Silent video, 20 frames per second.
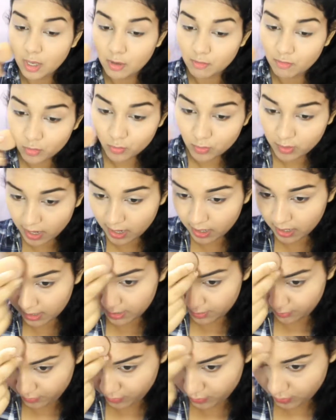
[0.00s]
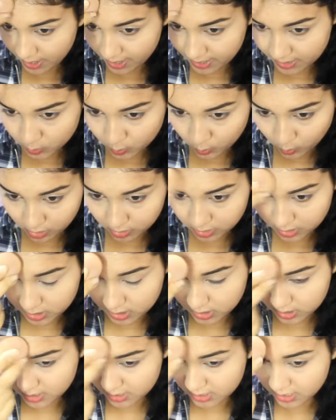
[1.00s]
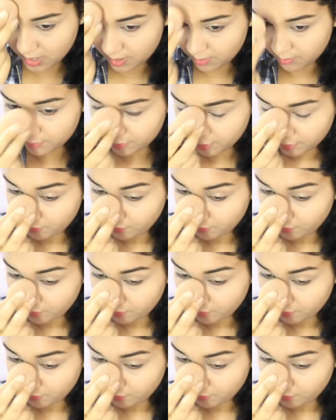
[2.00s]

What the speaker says: If you guys want some